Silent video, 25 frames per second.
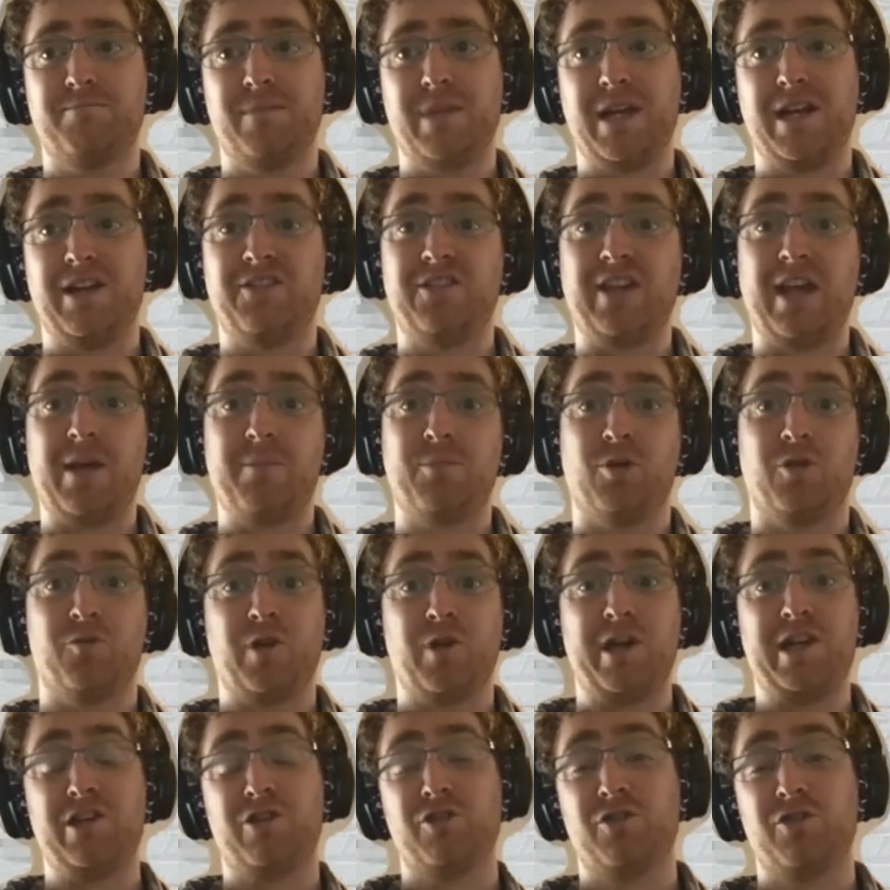example of
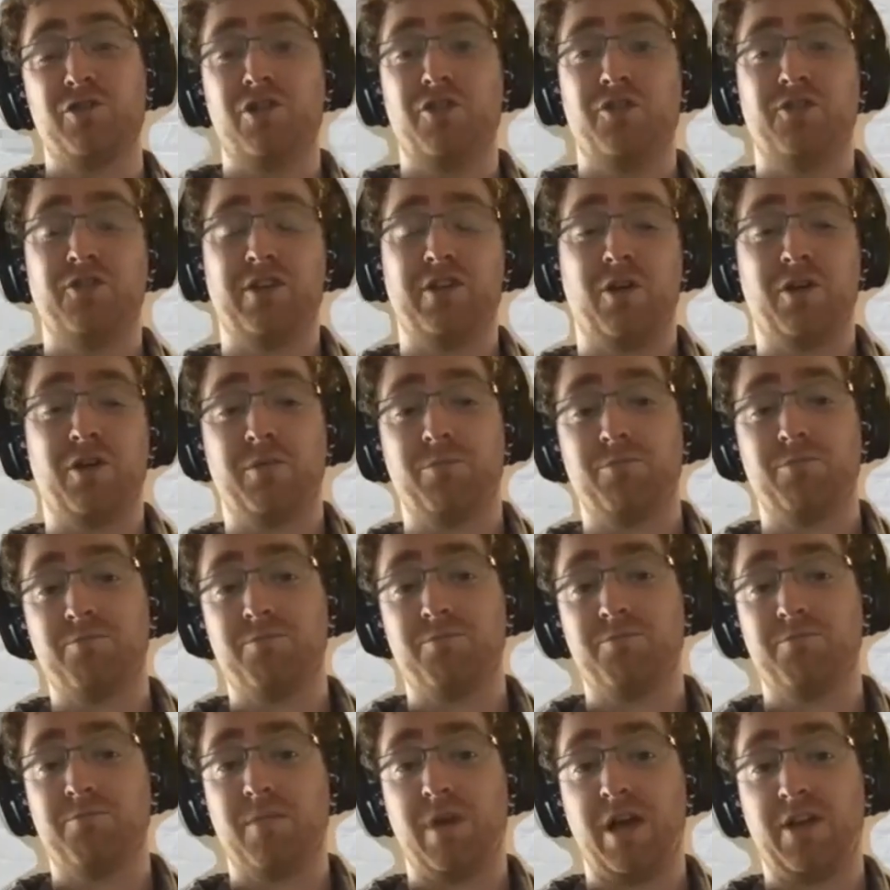where you could use it on
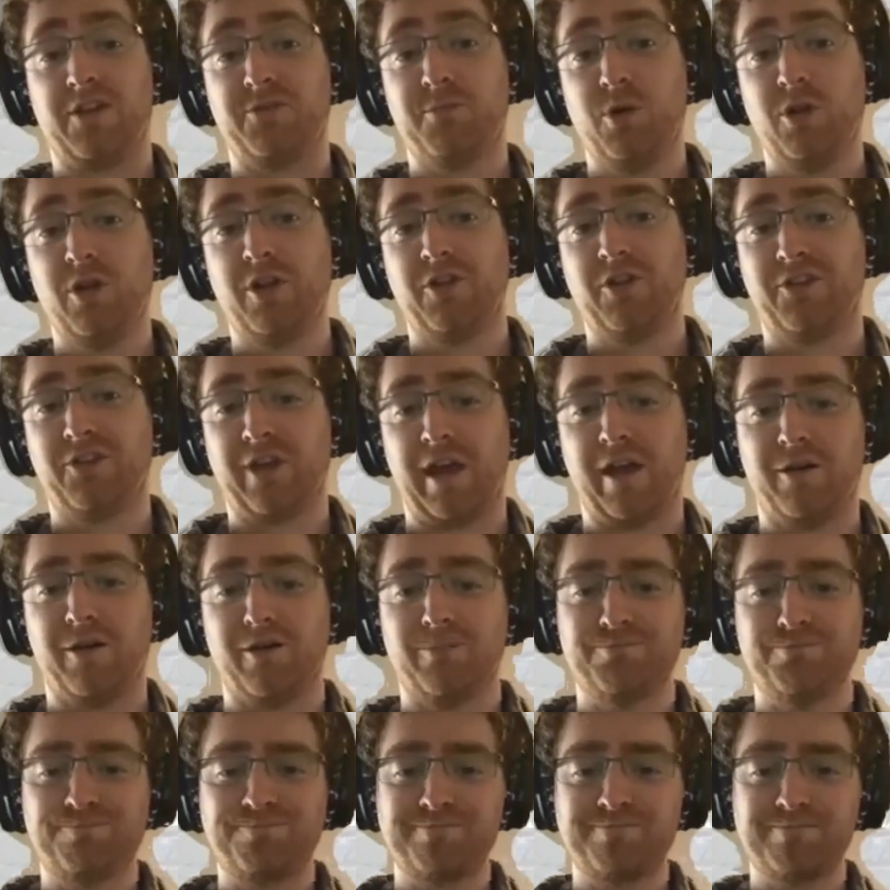a smaller scale.